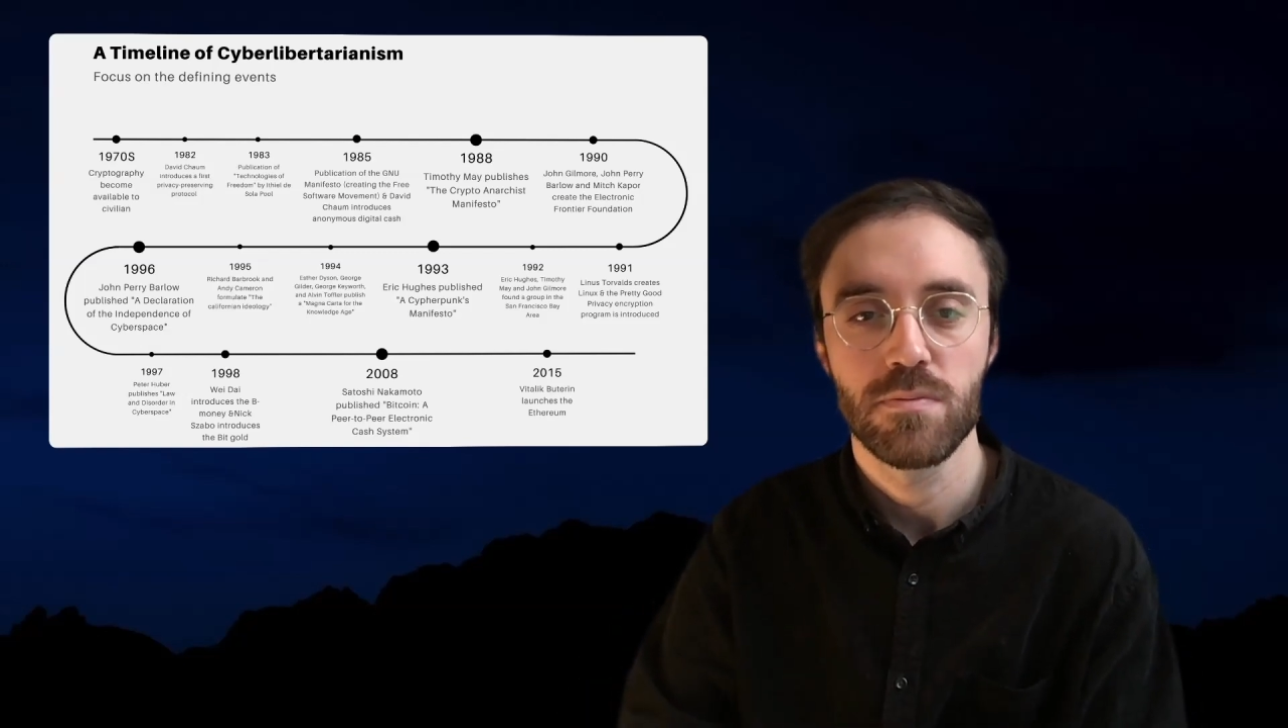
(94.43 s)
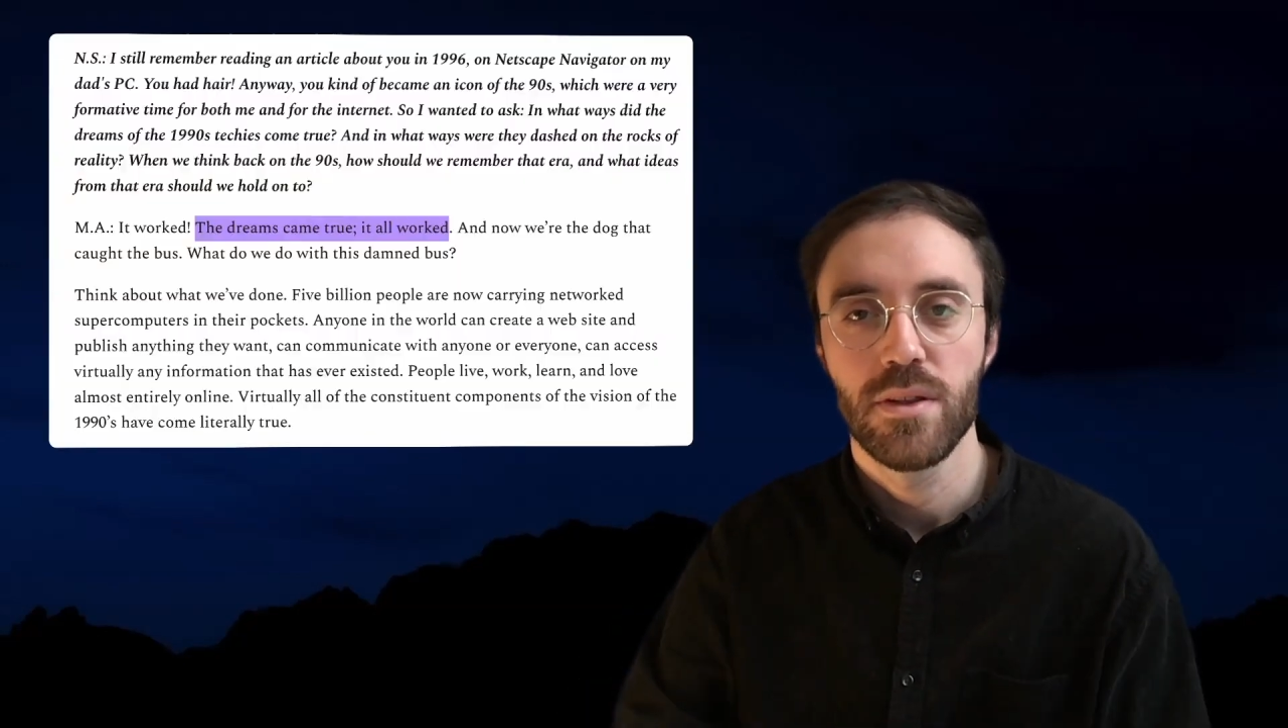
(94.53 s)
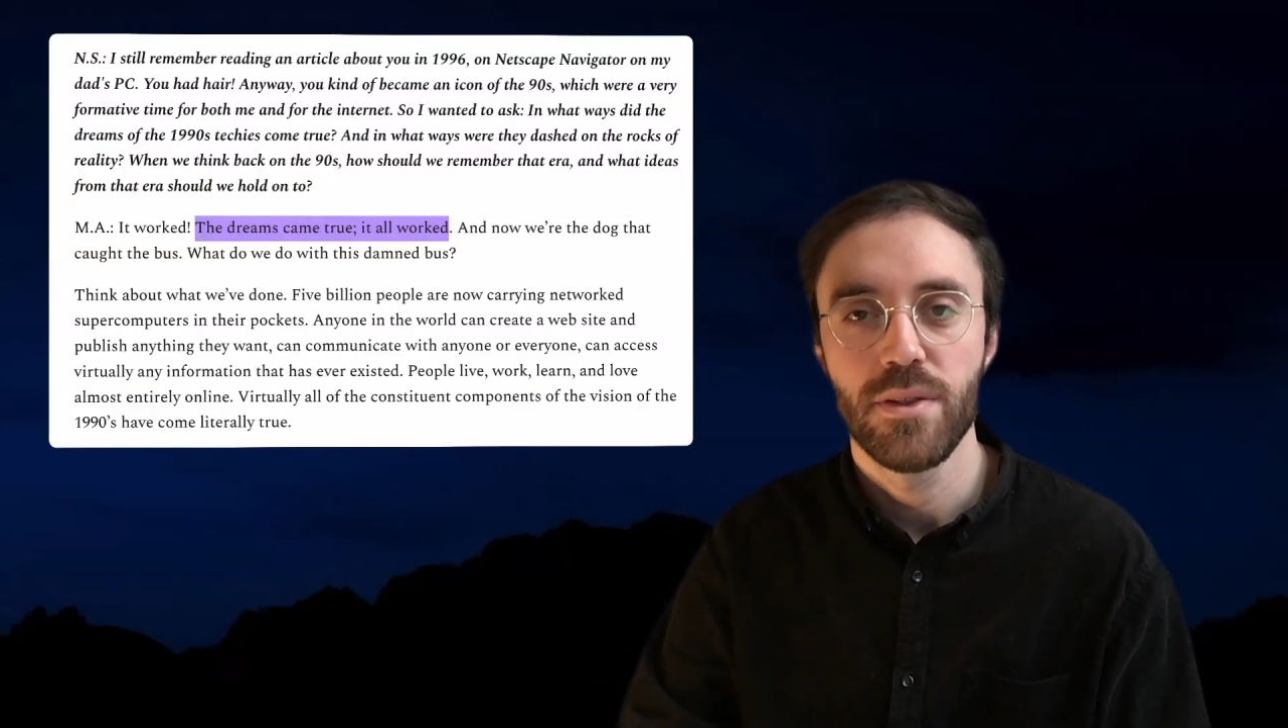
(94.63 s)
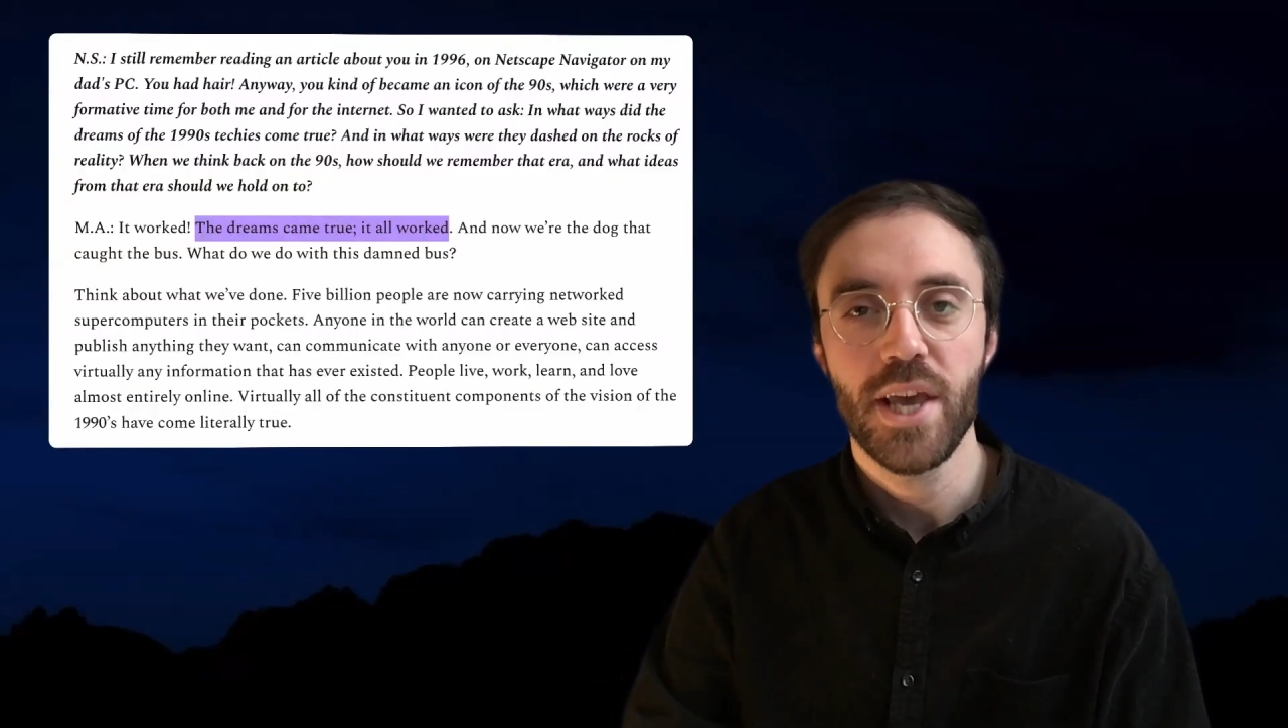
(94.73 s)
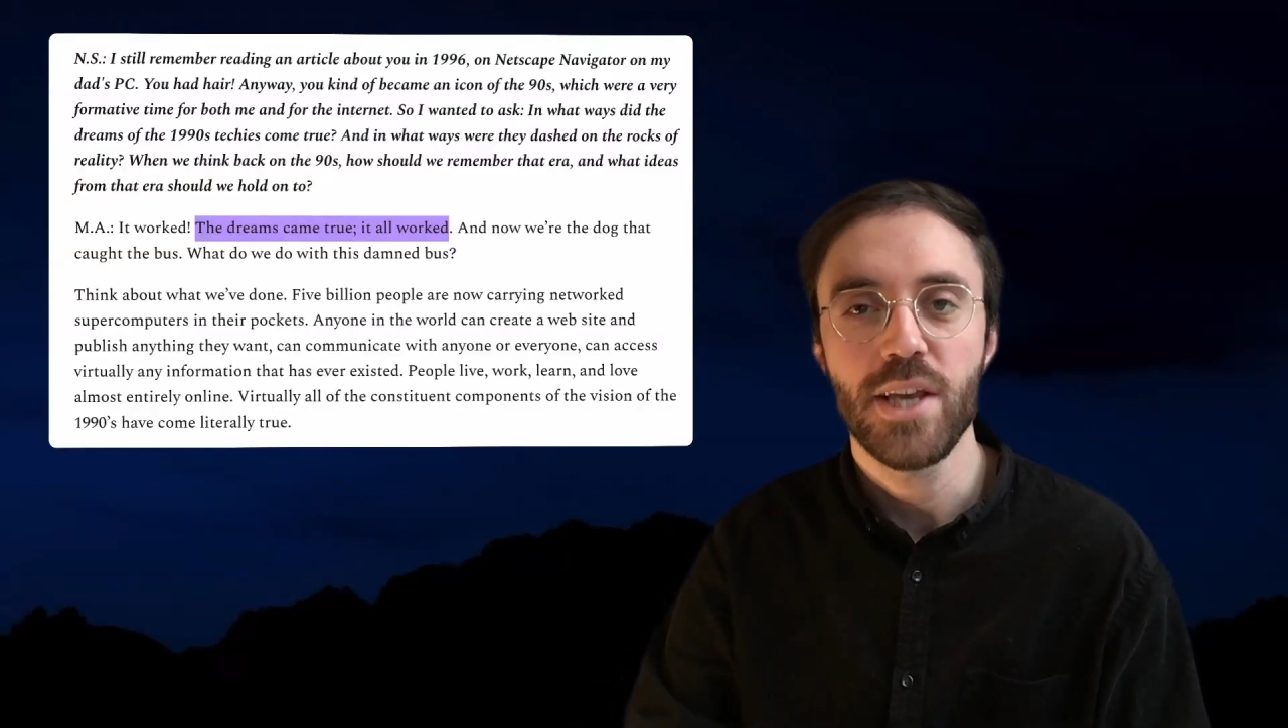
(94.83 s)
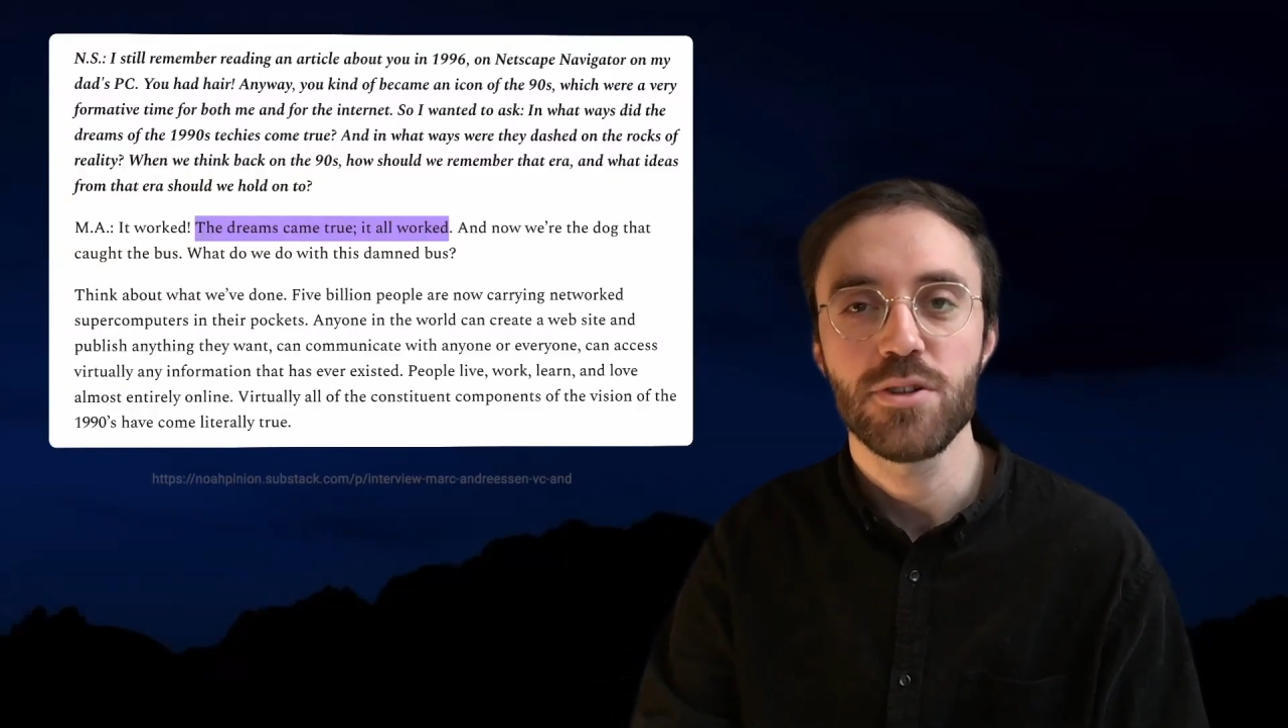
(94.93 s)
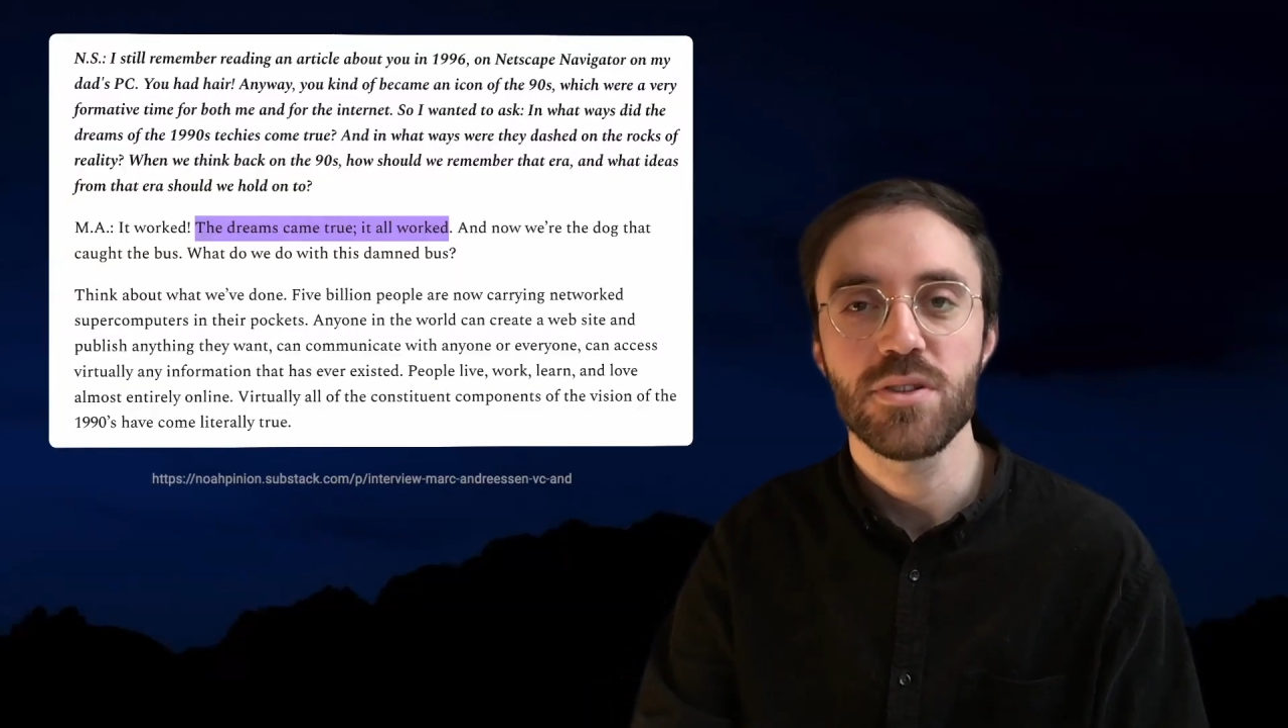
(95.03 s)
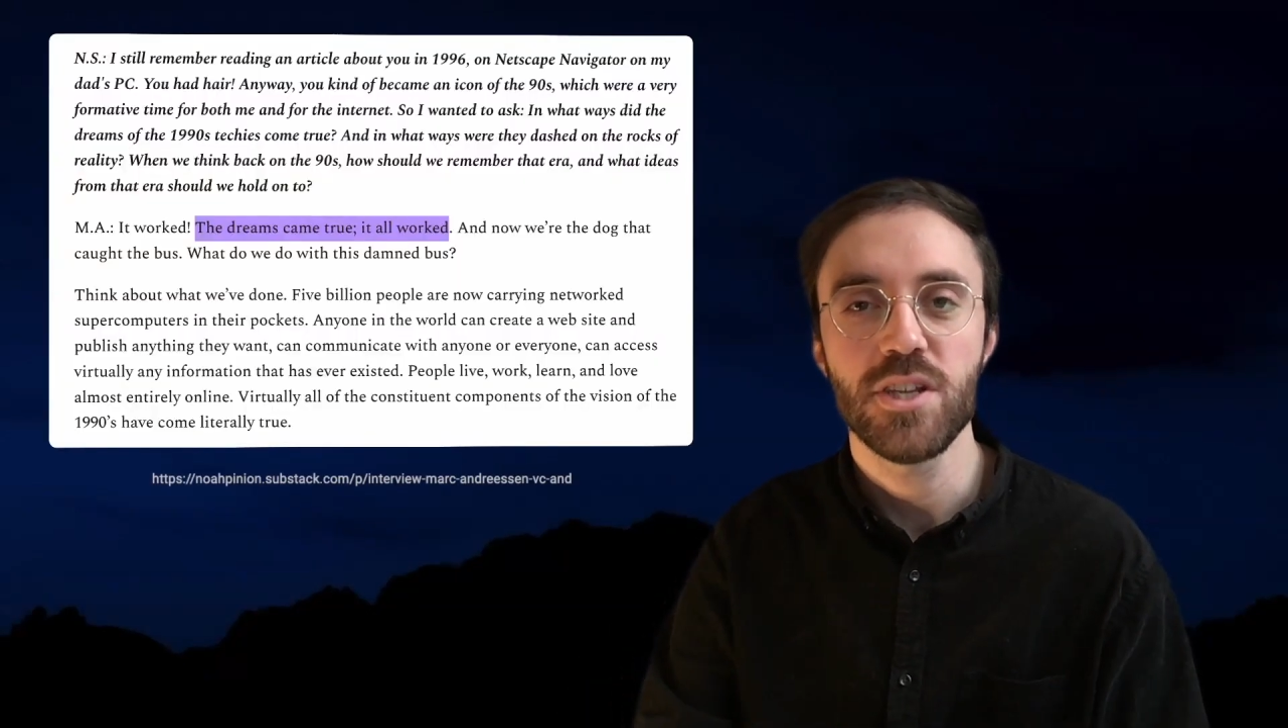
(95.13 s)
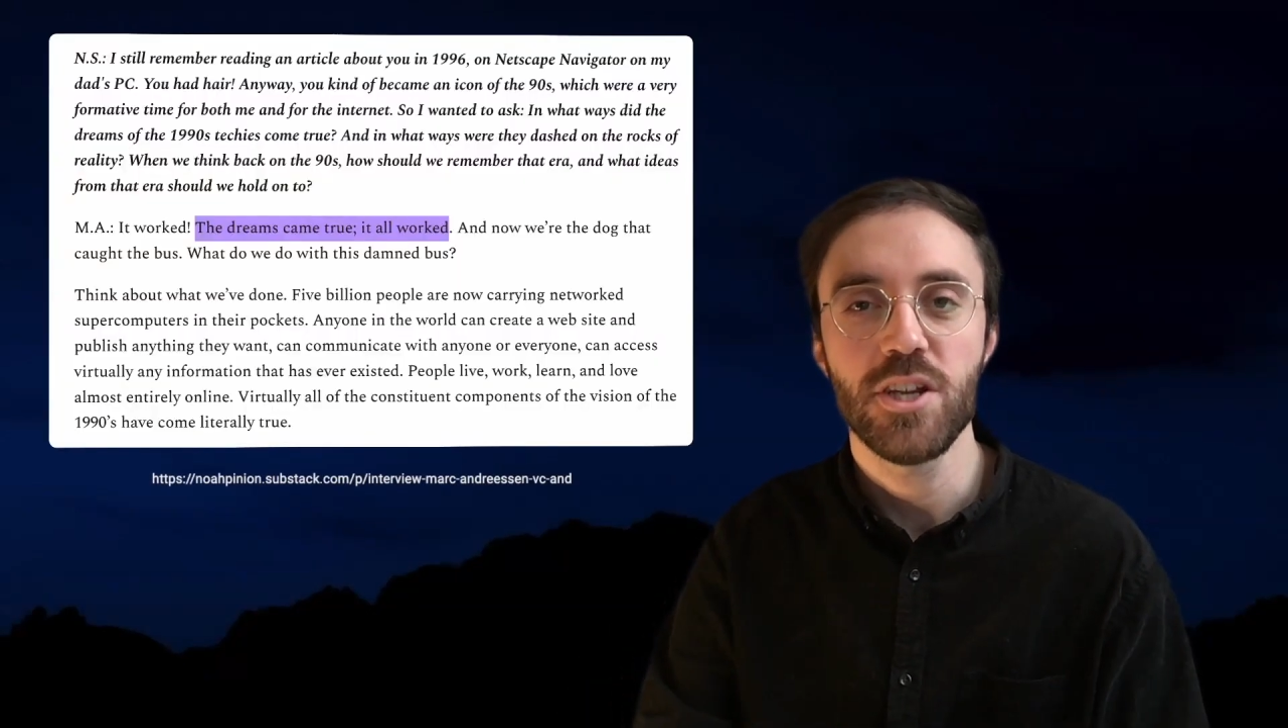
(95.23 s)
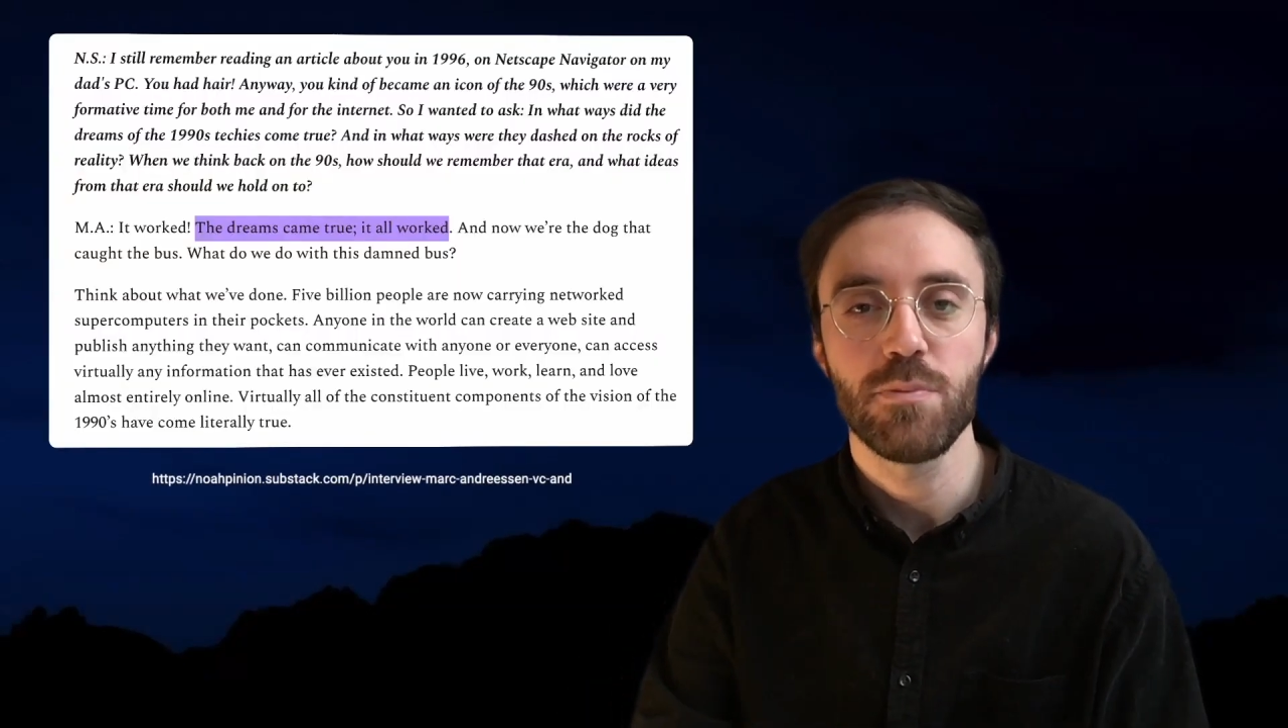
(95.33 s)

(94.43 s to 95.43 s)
They succeed